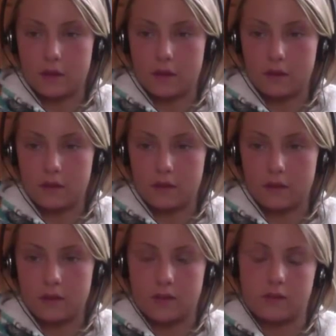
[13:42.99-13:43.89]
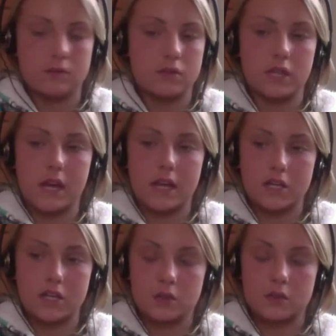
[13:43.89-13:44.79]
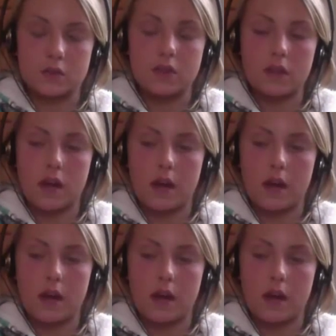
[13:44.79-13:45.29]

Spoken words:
all the GI issues.